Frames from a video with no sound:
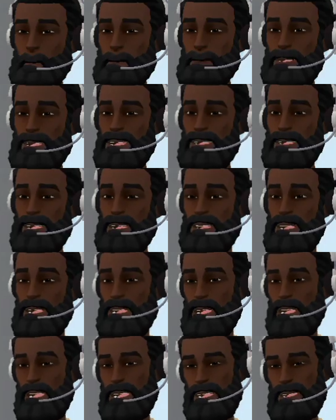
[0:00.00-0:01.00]
Mrs.
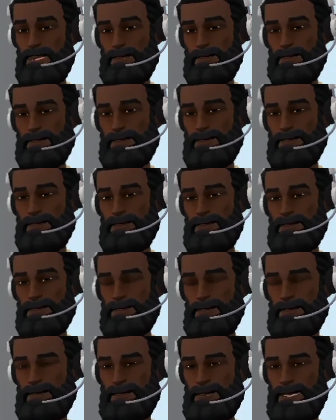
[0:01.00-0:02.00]
Livingston.
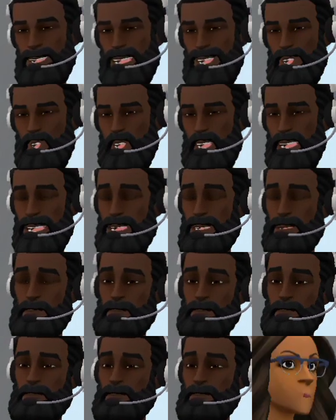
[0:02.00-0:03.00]
Are you sure?
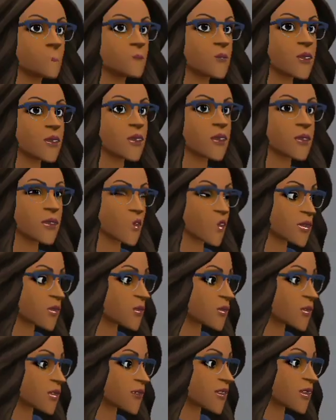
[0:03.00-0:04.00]
This
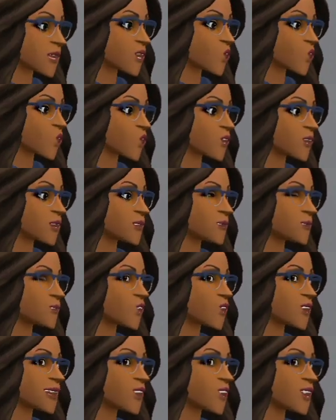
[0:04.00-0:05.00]
quack of a doctor's
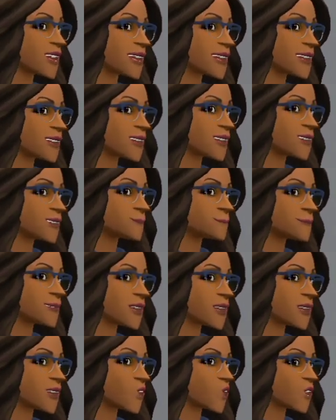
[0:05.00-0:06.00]
got you under her
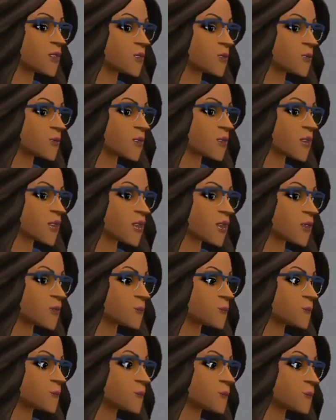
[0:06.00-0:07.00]
spell too, I
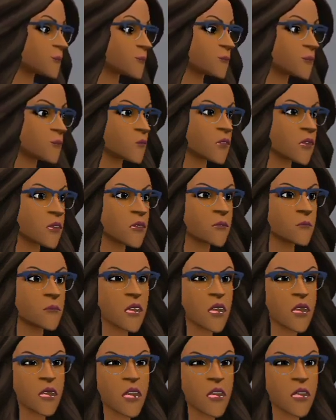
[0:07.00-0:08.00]
see. You must
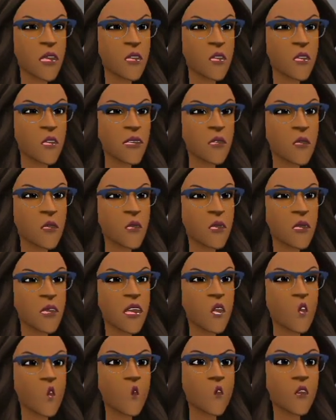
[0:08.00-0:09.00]
be reading her
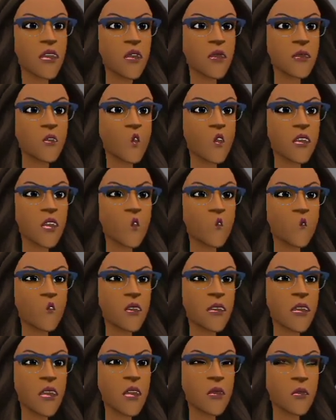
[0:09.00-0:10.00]
trashy novels on your
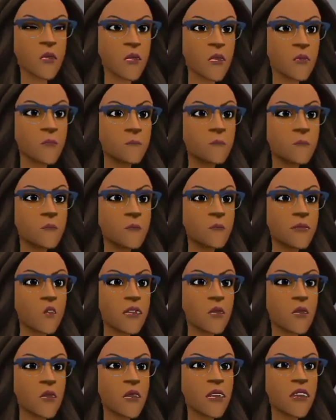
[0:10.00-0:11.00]
free time,
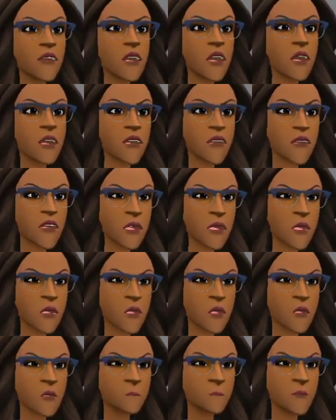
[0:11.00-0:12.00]
while David gives
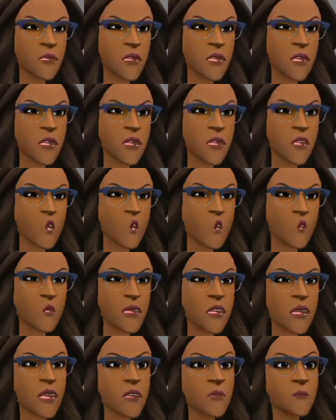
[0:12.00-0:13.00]
Jasmine his
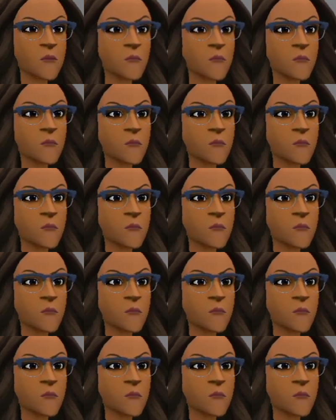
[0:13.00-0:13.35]
sausage.